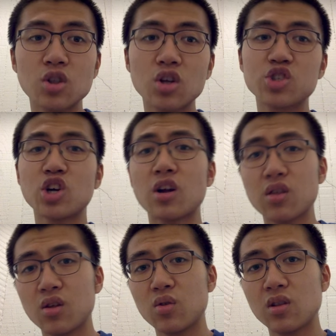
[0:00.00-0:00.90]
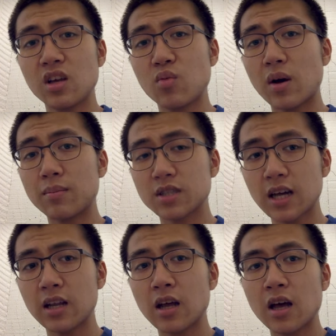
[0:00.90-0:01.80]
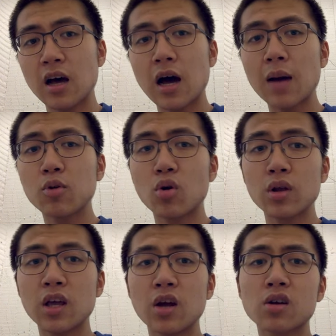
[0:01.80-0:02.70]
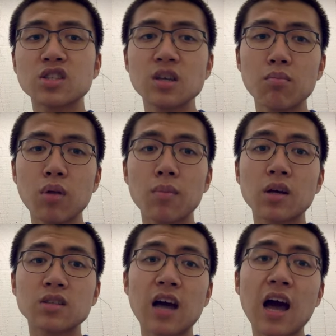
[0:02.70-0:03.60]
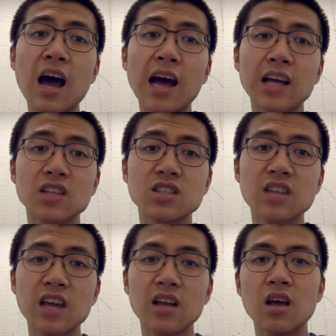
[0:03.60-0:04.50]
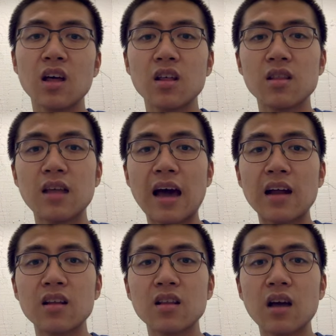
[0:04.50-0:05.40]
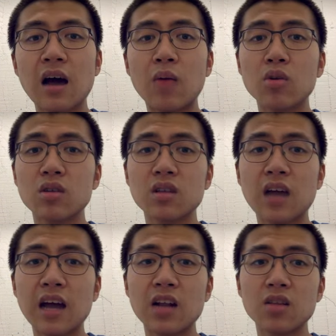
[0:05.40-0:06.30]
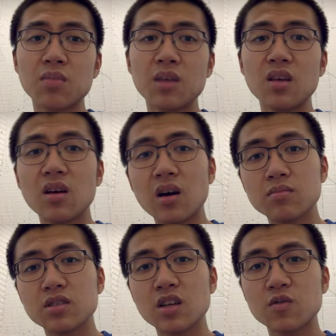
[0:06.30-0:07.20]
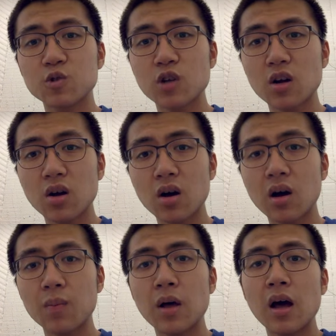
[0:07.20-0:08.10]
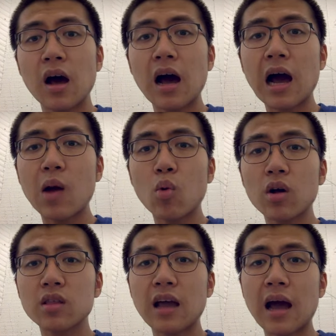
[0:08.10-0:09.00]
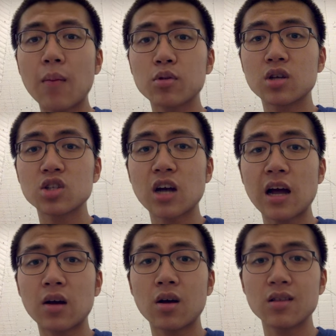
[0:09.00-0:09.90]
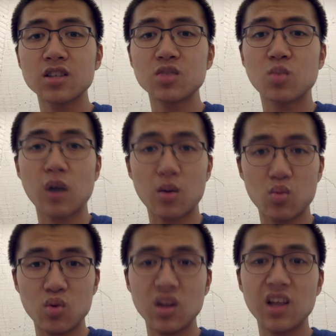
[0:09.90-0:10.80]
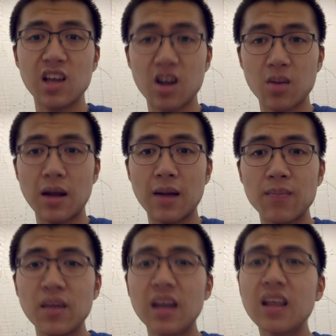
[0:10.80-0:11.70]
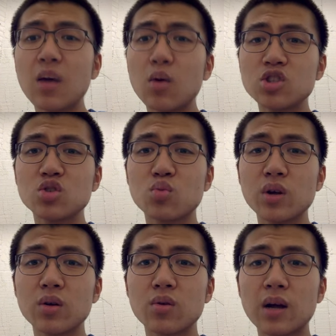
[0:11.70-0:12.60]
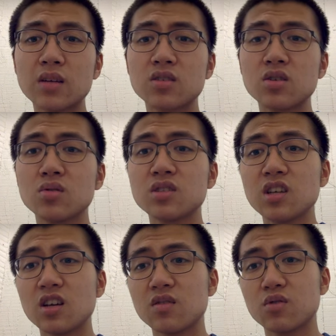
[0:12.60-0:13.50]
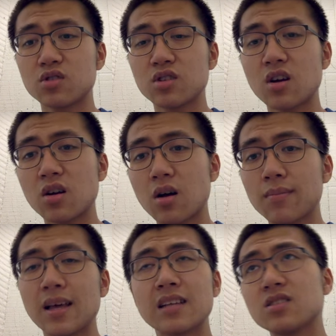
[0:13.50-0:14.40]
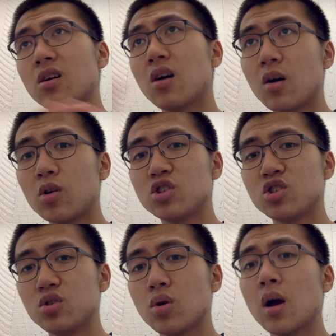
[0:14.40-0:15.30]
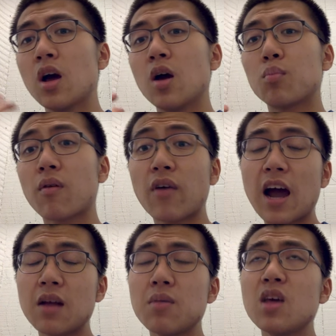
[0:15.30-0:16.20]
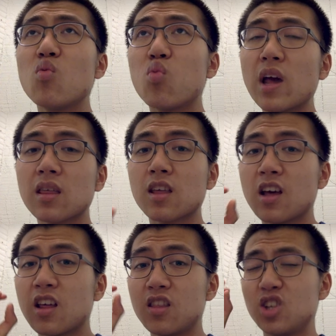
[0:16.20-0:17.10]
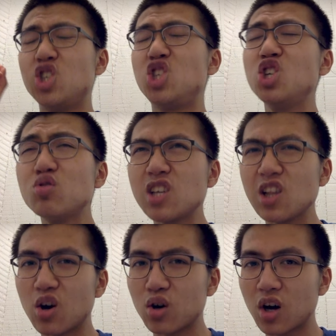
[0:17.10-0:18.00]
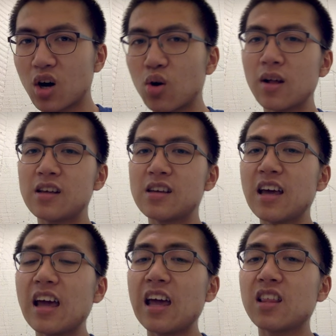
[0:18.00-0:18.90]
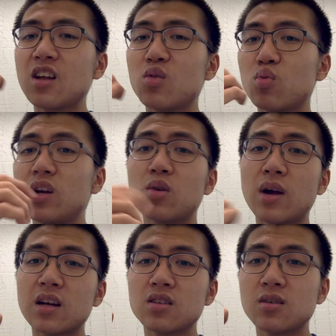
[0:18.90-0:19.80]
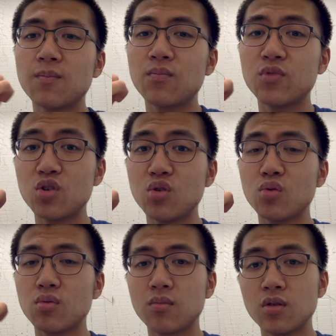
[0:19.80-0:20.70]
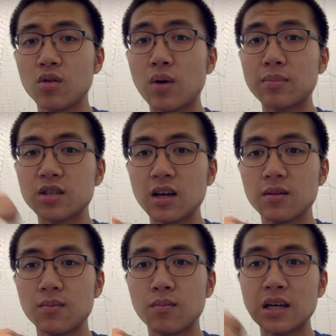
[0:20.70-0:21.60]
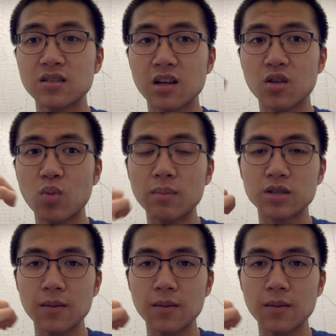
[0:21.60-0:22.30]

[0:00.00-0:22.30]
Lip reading: Jonathan Lee website. I'm going here simply because I can state that I want the title to be Salesforce.com. I want the Apple Touch icon. This is what I really care about. And then I want you to redirect to Salesforce.com. That's all I want you to do. Provide me with the juicy logo, and then redirect to the website, my selected website.